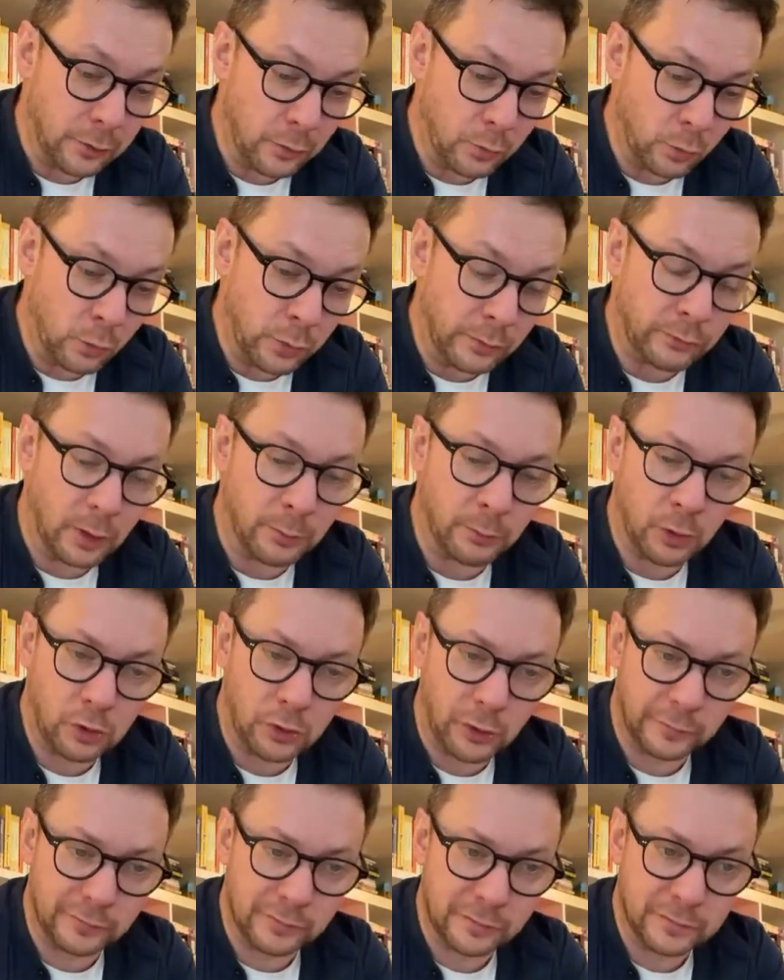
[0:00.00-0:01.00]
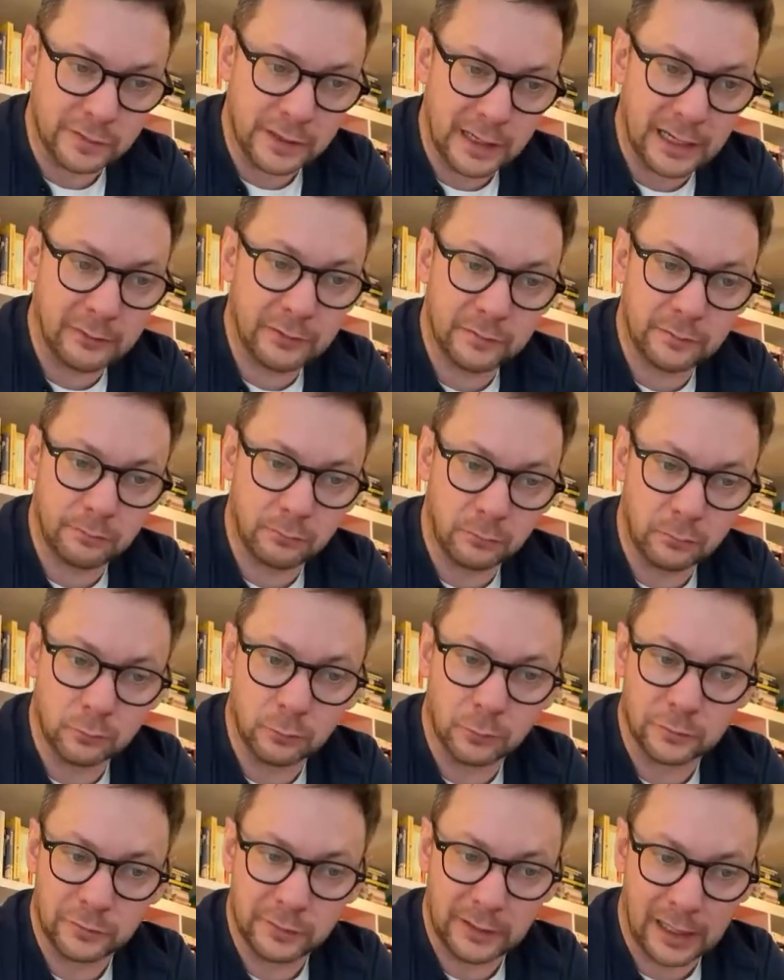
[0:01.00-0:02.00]
We've got more questions now.
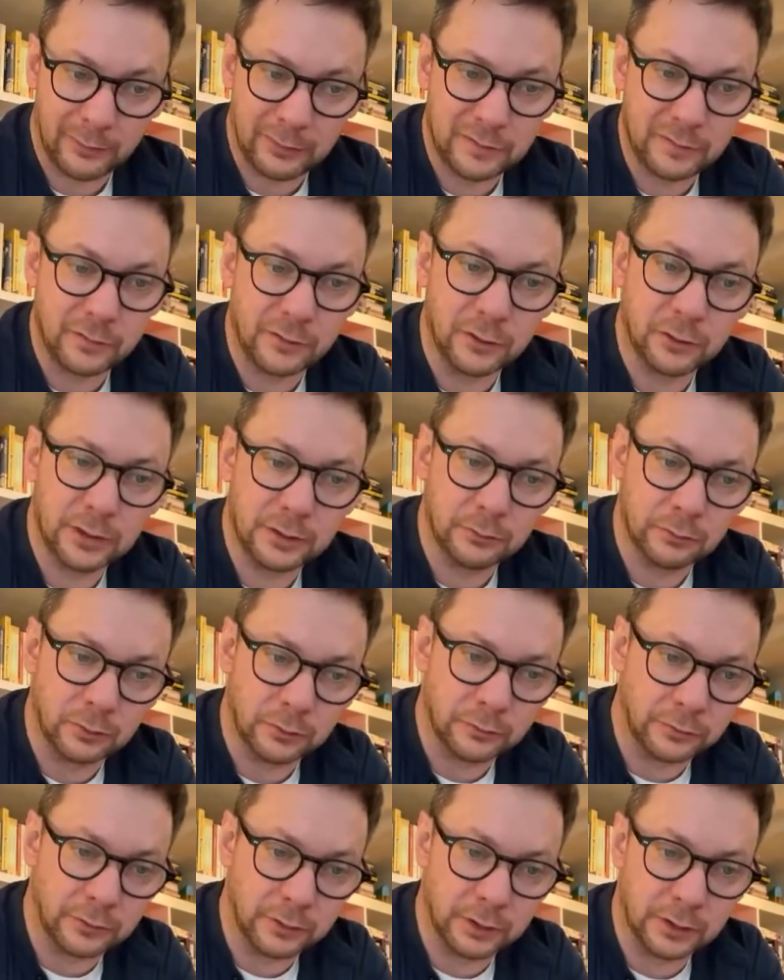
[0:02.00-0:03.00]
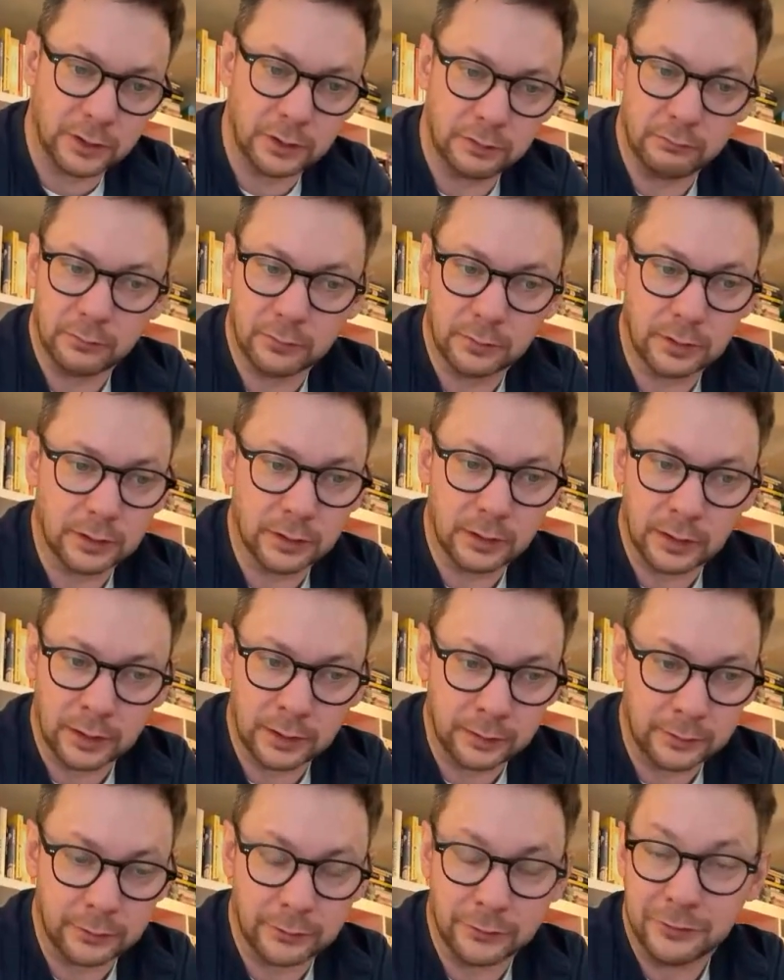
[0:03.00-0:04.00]
Was she happy to do it? Was she,
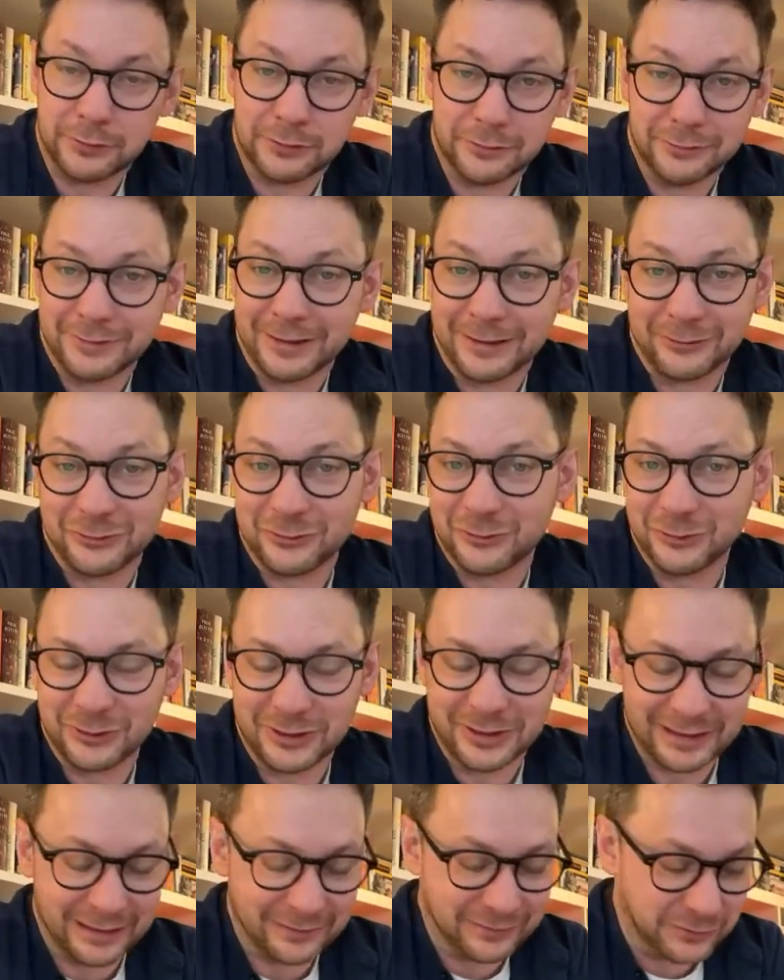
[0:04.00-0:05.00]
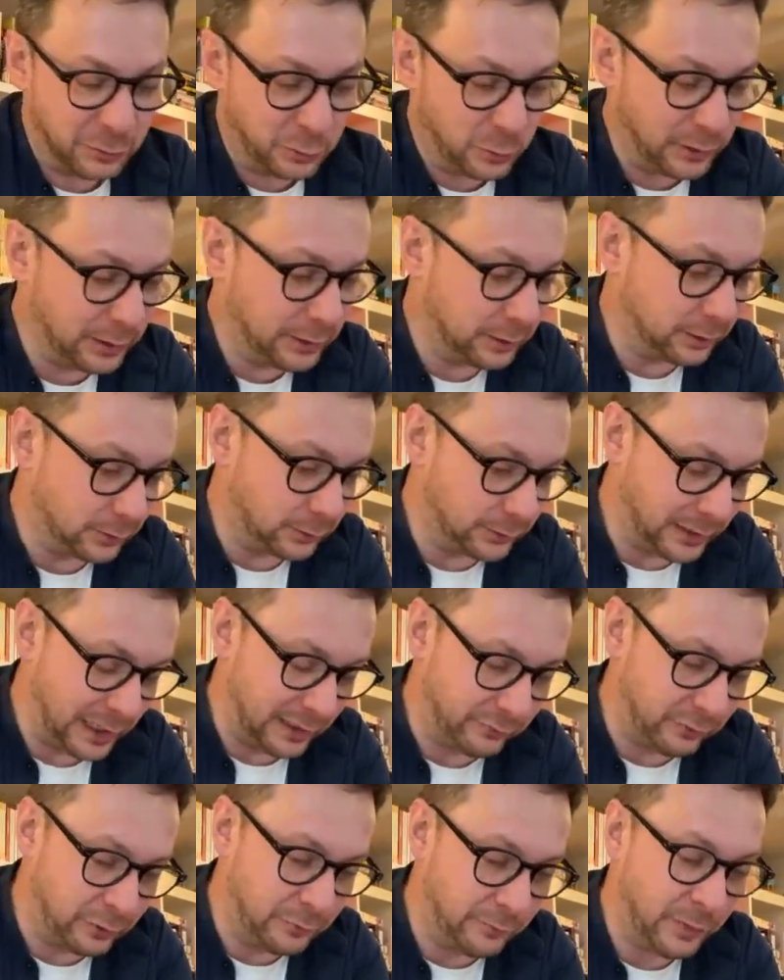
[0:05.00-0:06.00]
has she done it against her will or what have
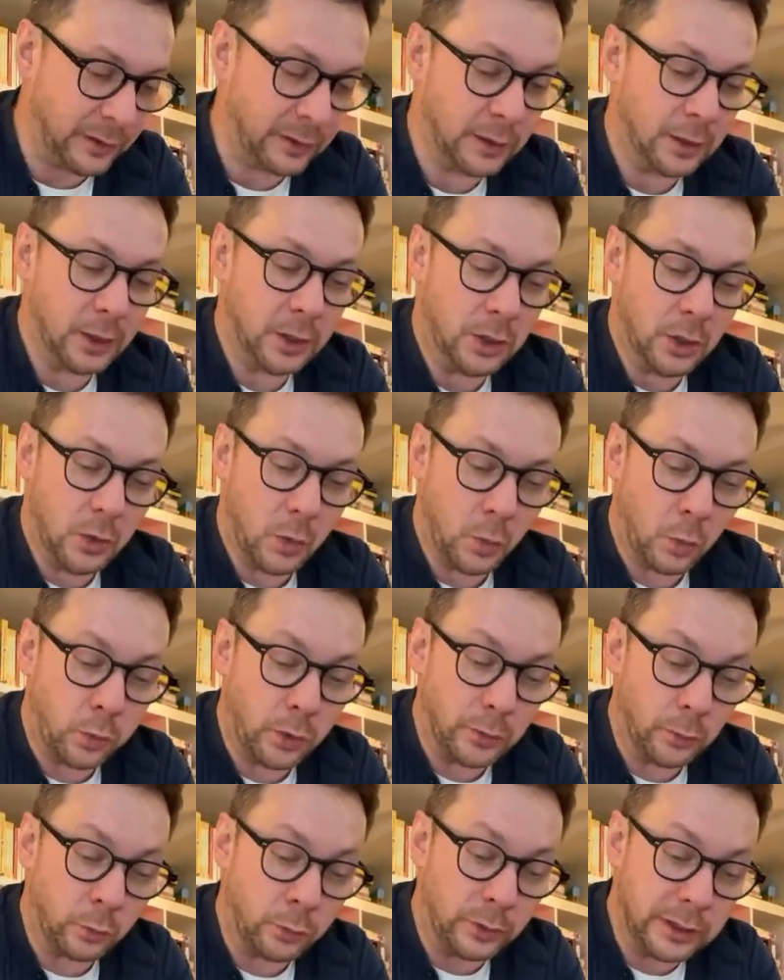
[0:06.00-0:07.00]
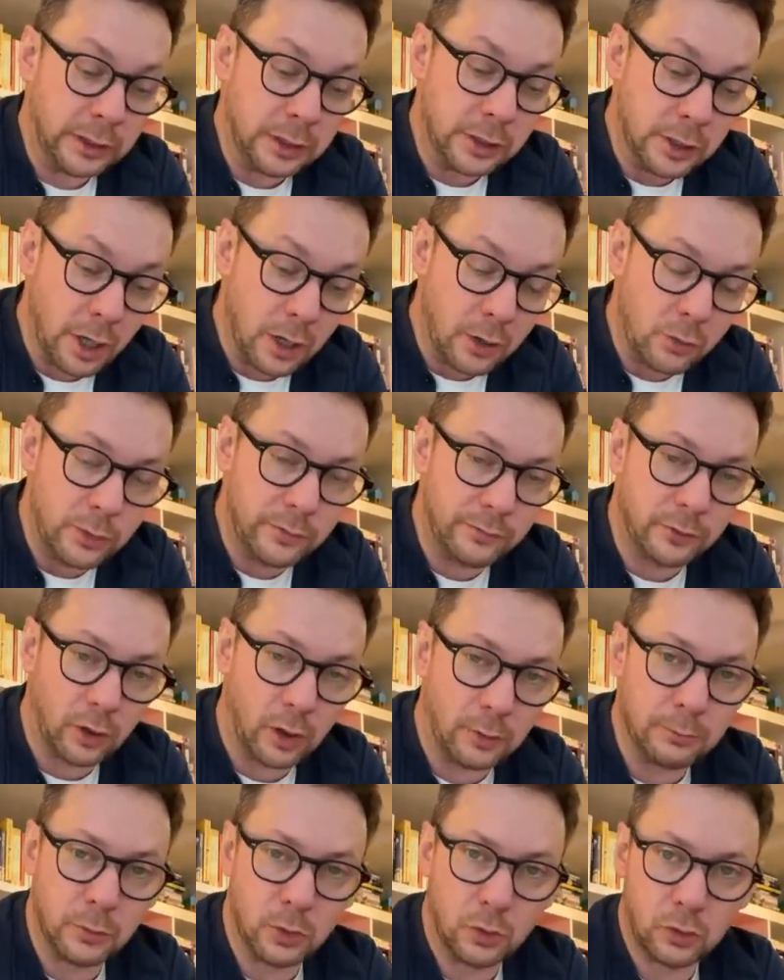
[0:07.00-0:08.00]
you? We know we've got
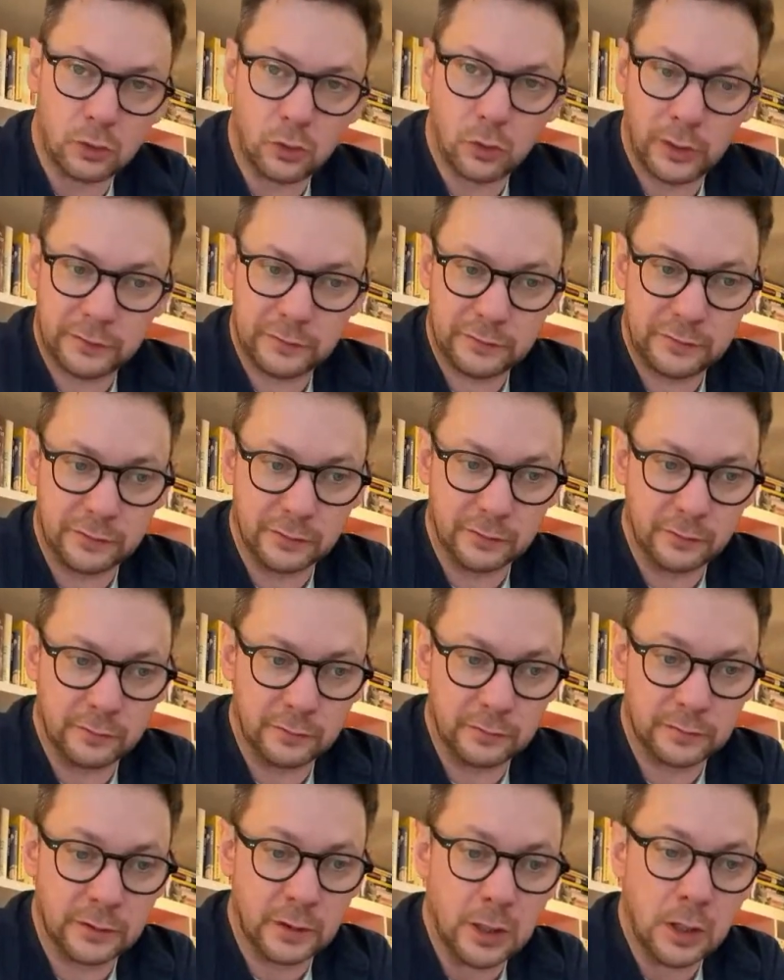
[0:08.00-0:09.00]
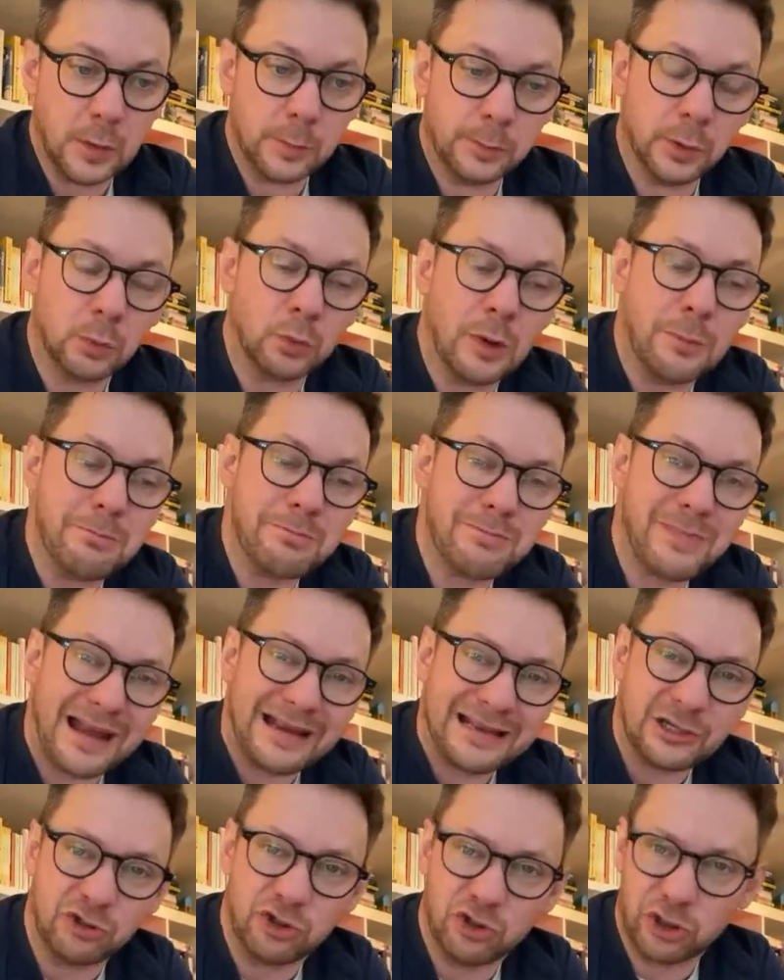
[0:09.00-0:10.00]
more questions, but we're
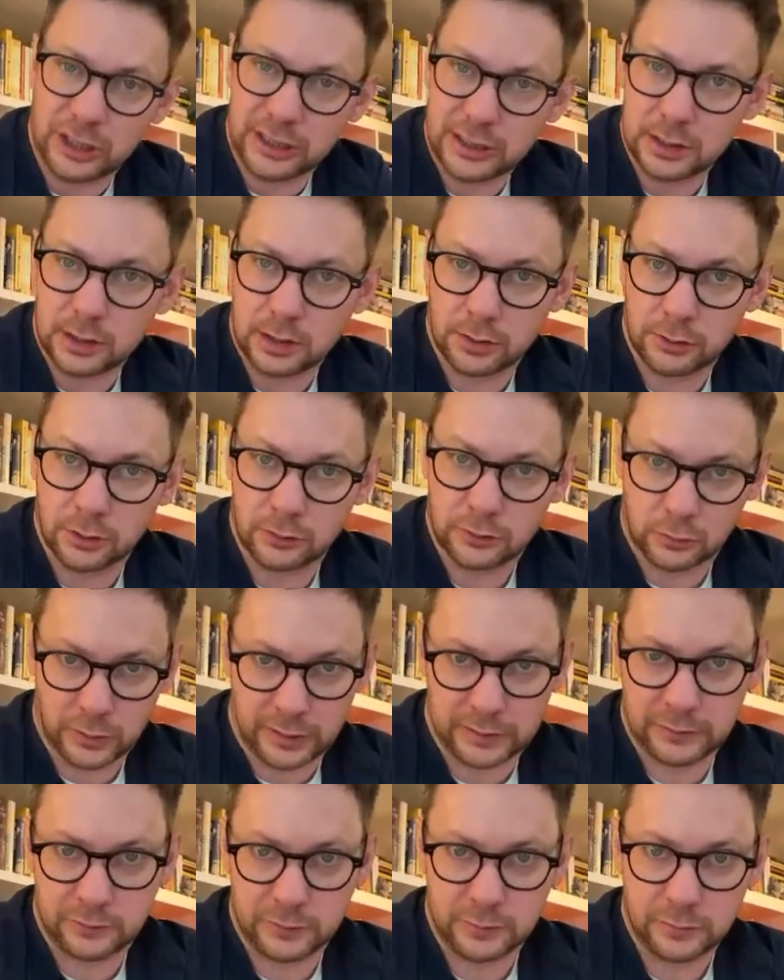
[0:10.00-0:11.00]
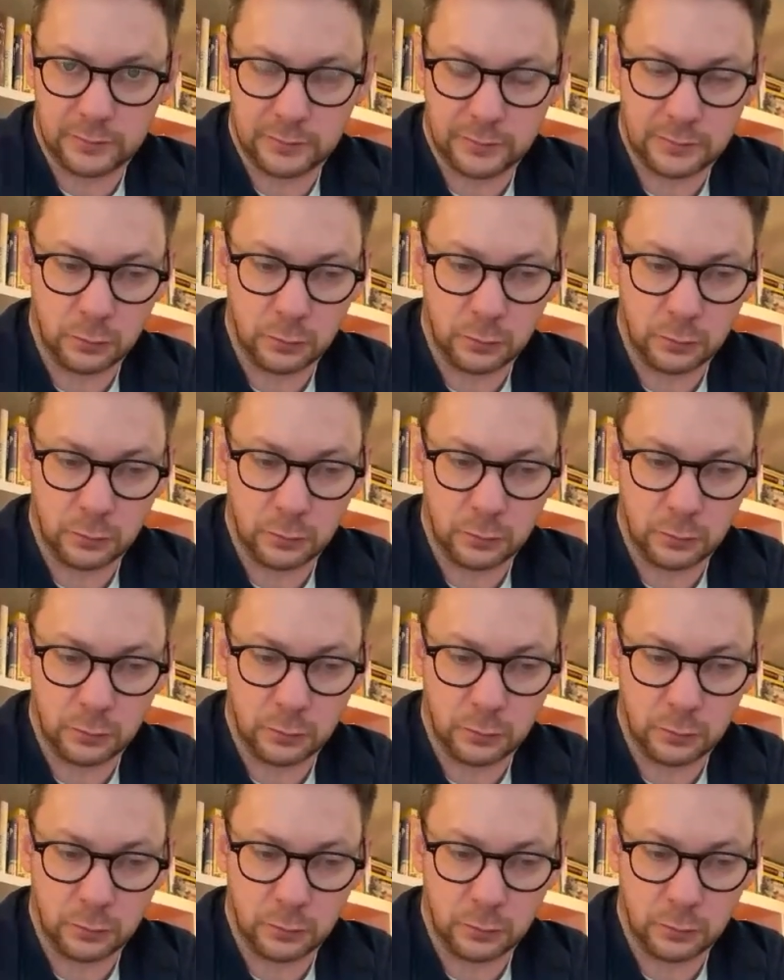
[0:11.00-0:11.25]
managing those questions.